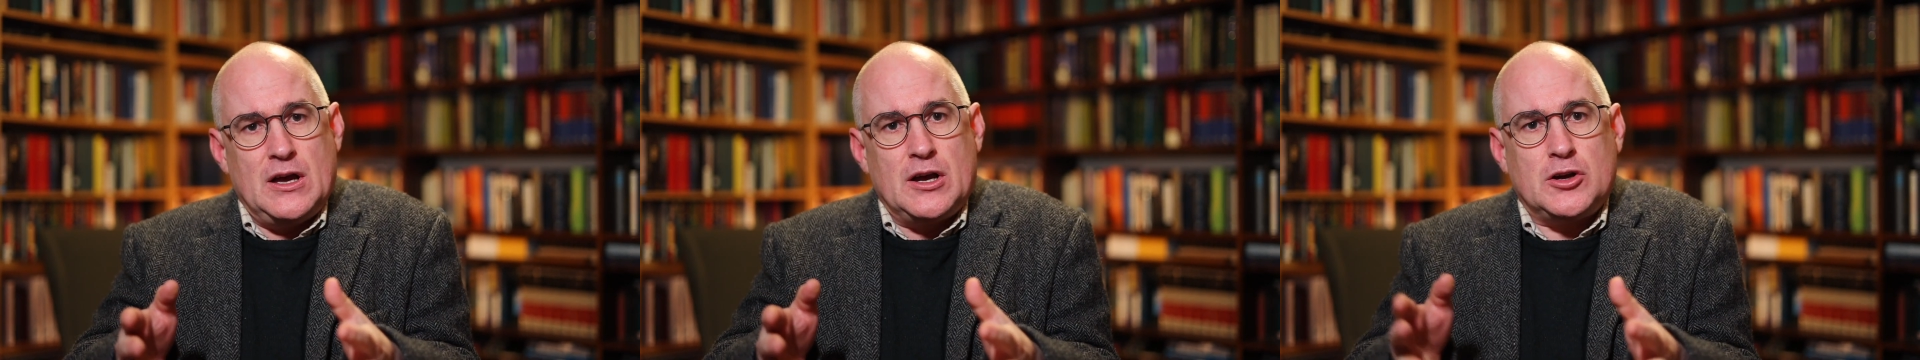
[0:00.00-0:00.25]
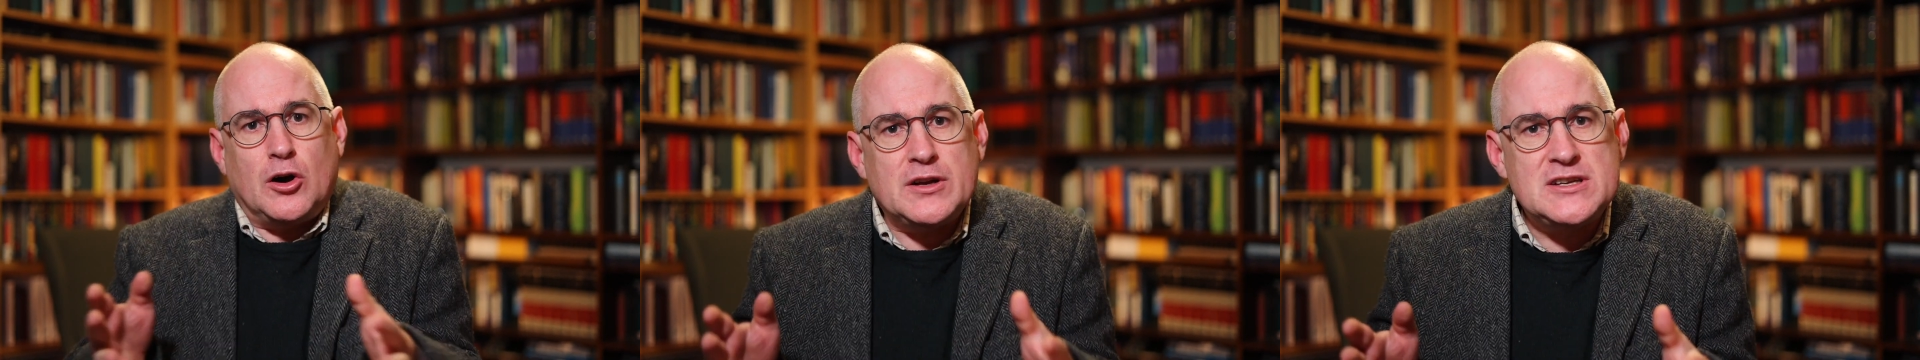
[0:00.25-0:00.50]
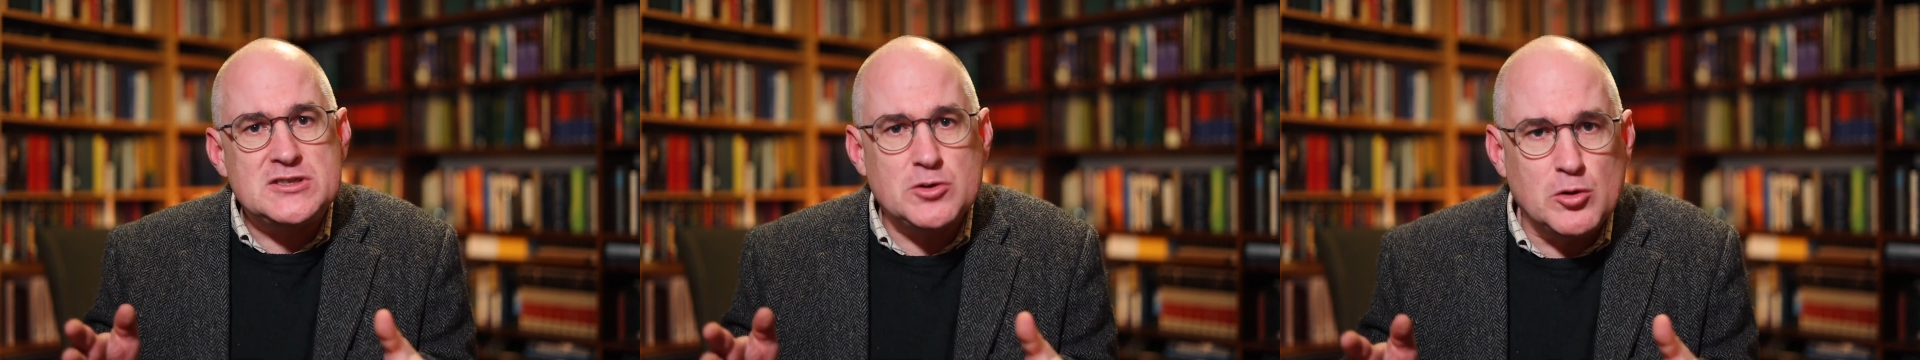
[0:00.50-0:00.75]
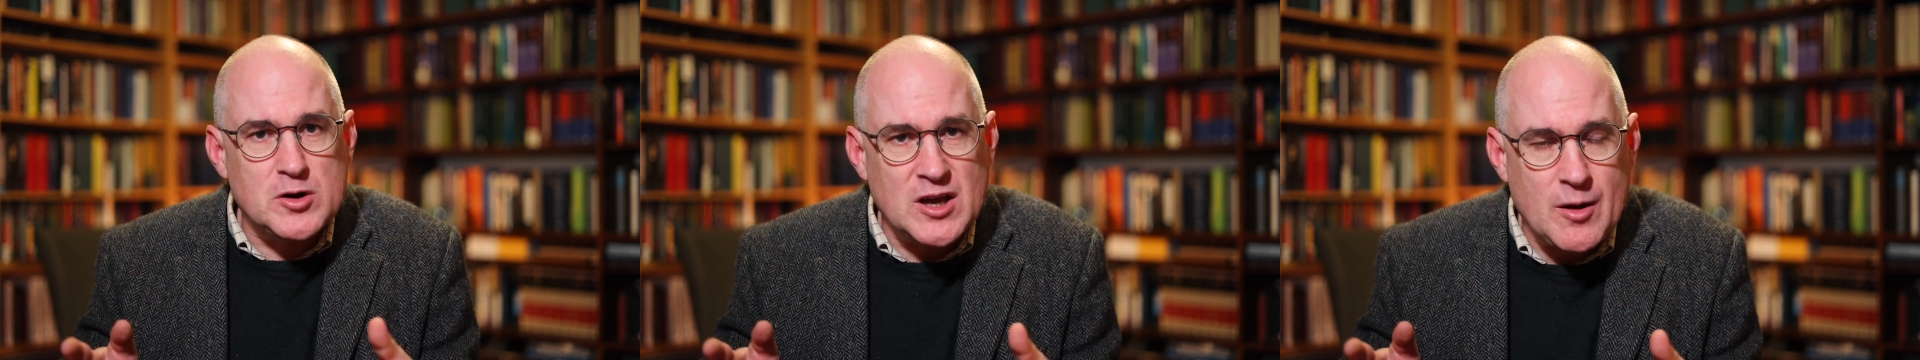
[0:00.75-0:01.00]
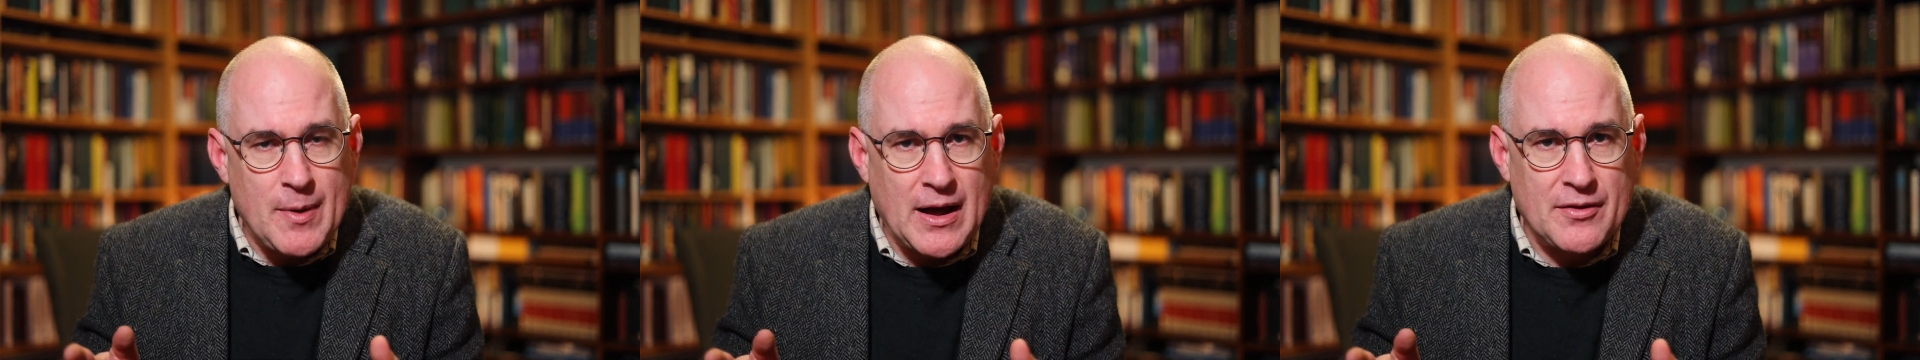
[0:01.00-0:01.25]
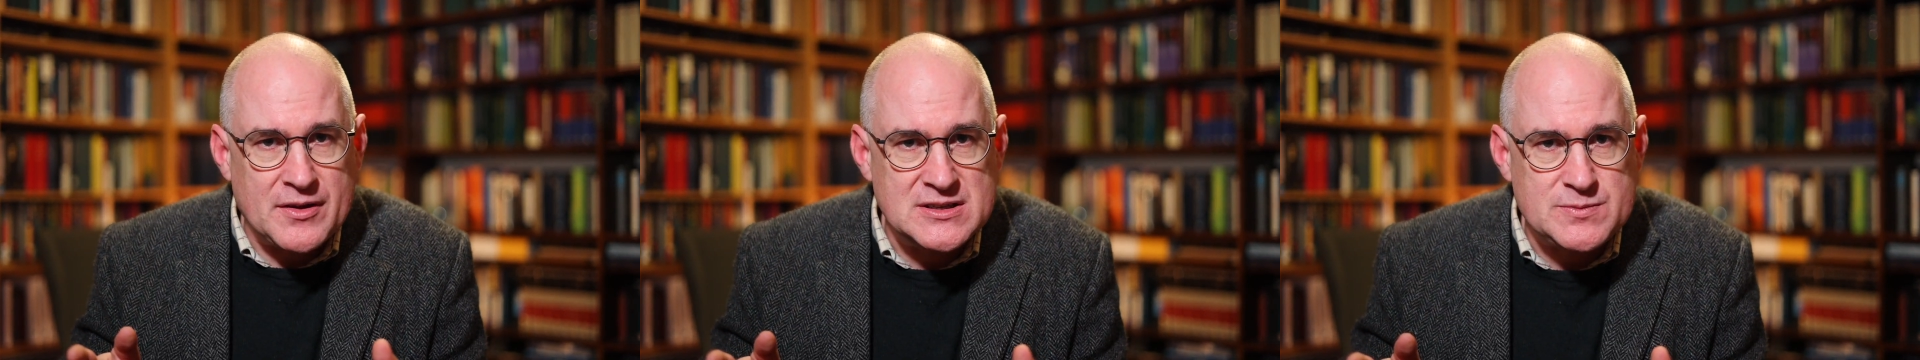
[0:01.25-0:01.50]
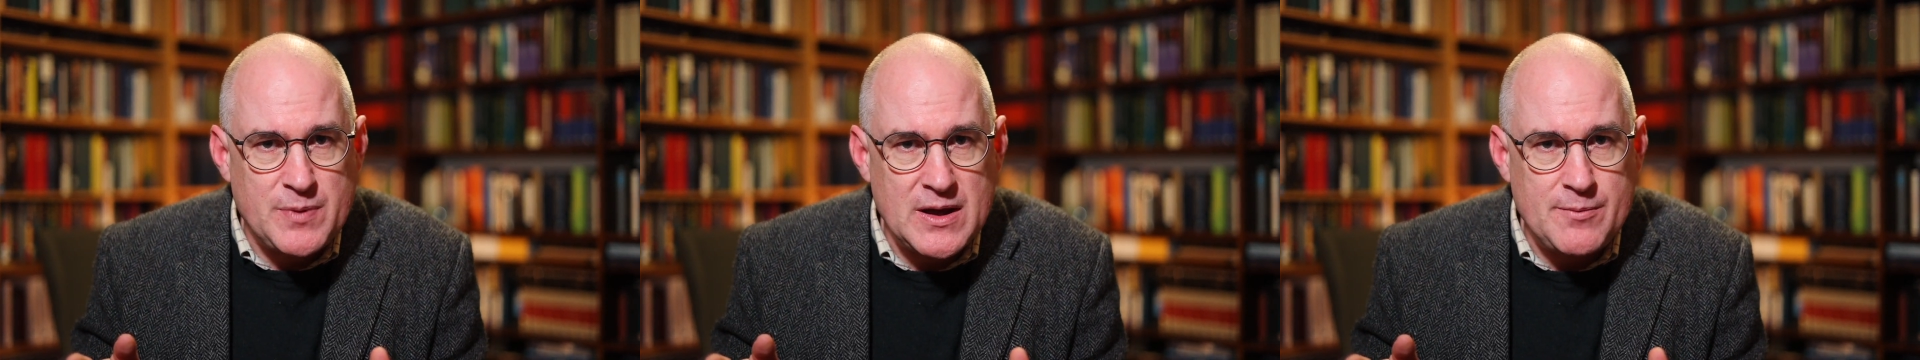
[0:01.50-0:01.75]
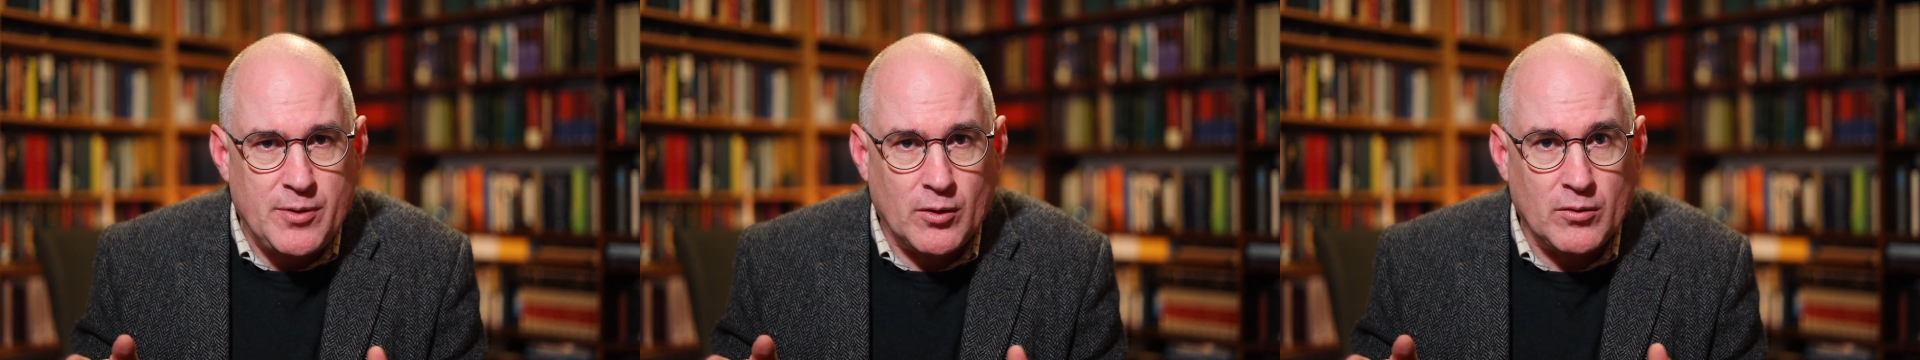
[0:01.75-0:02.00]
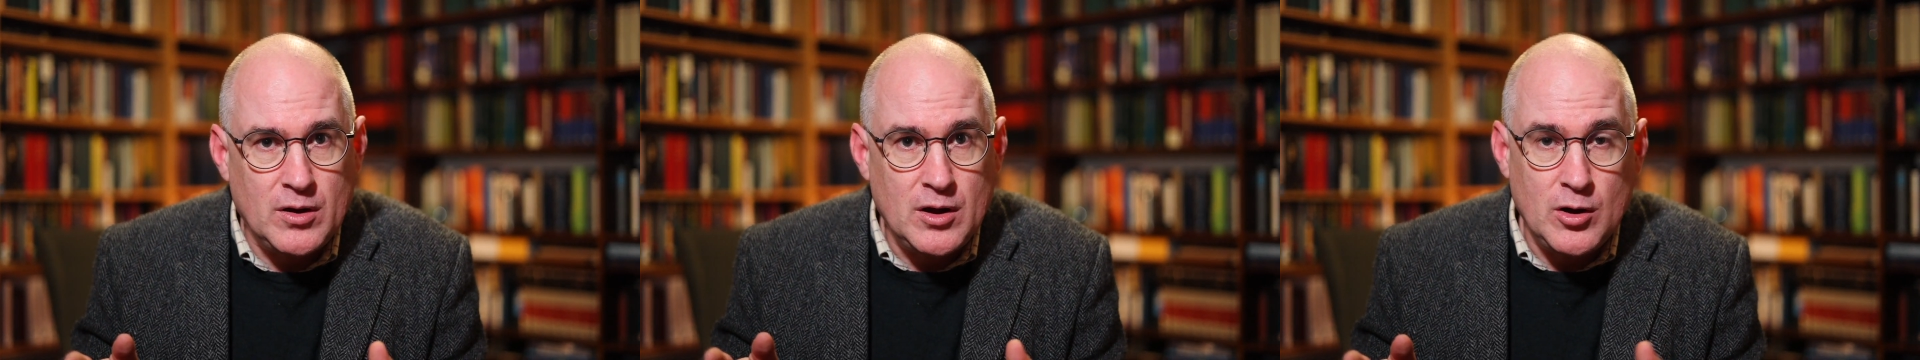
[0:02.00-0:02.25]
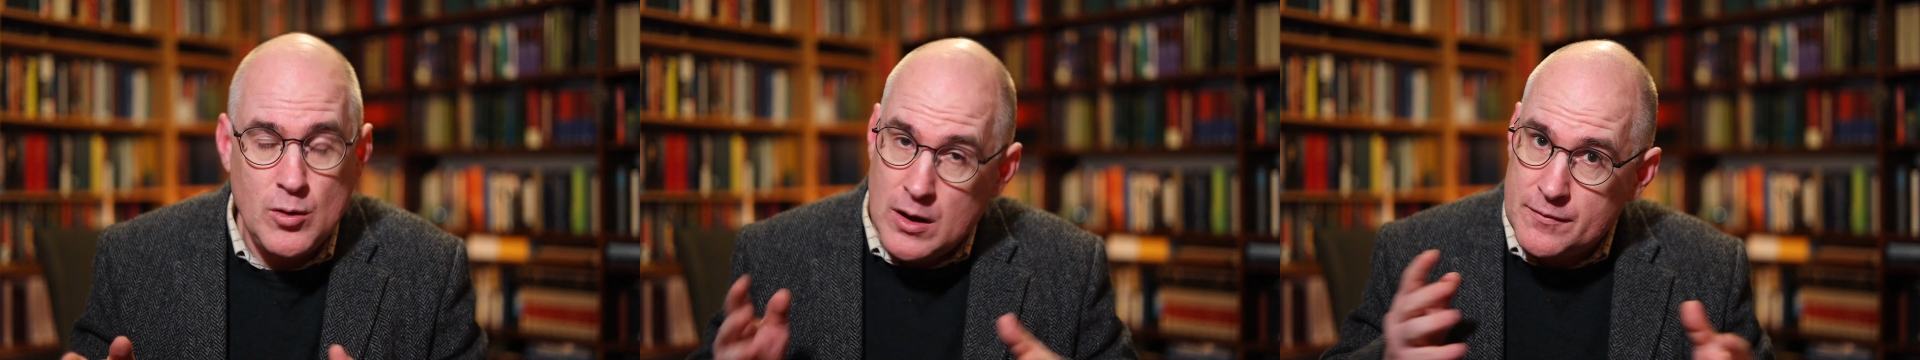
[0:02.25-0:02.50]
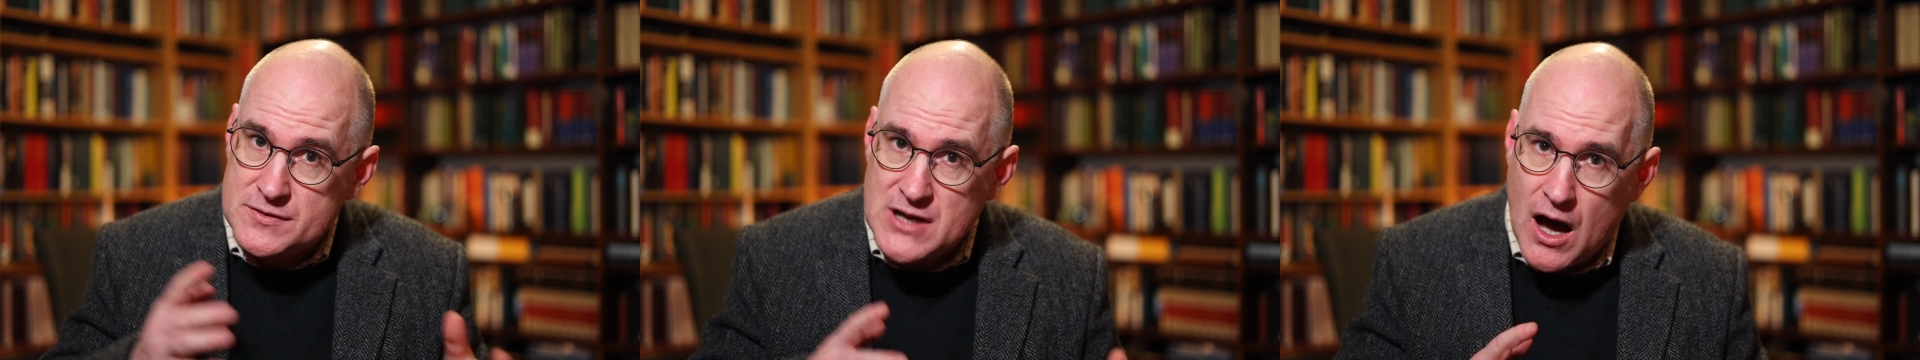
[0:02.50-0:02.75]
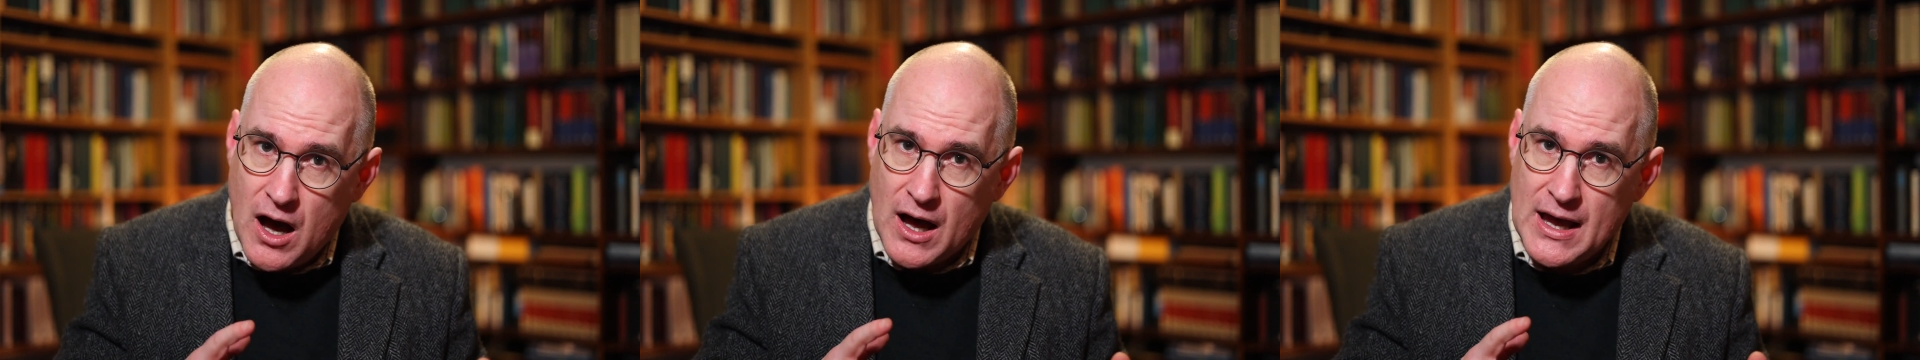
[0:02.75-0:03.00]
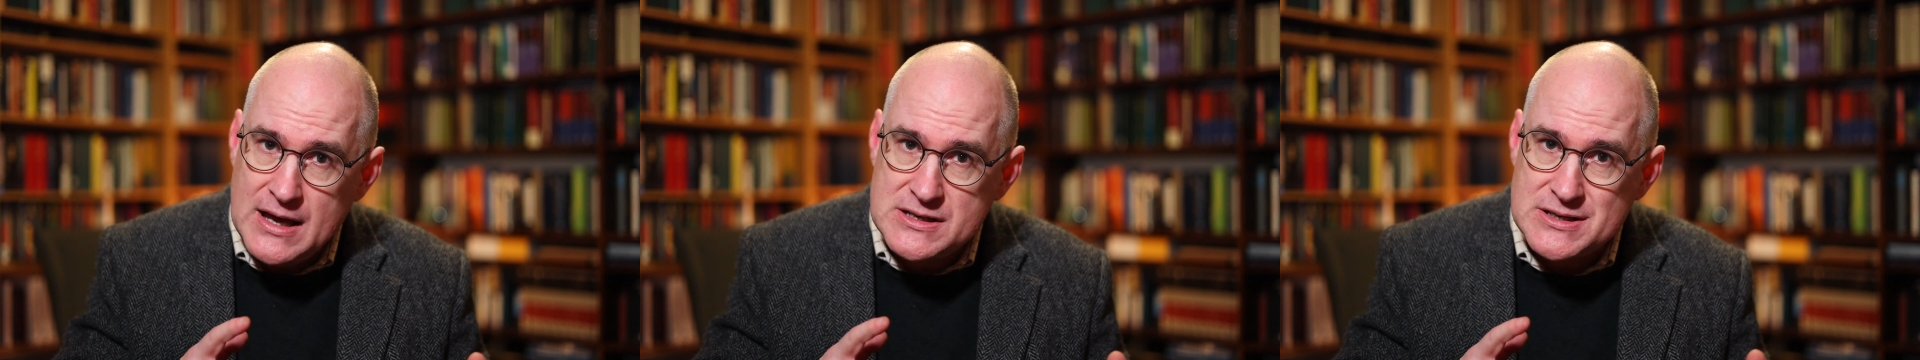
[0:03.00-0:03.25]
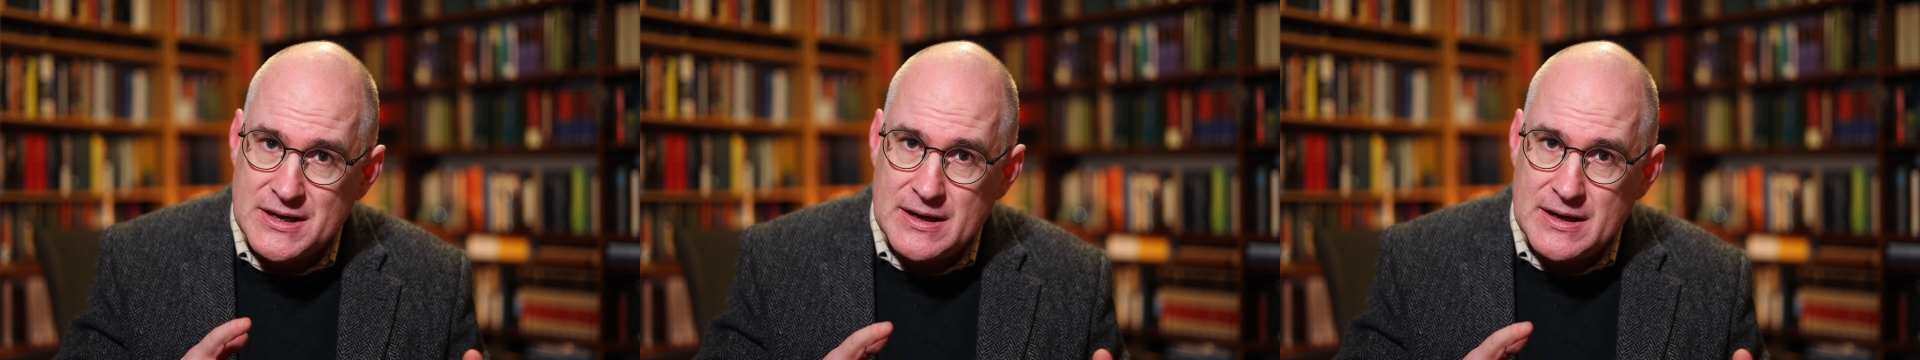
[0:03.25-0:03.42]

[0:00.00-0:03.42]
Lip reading: God is talking about these people who have died,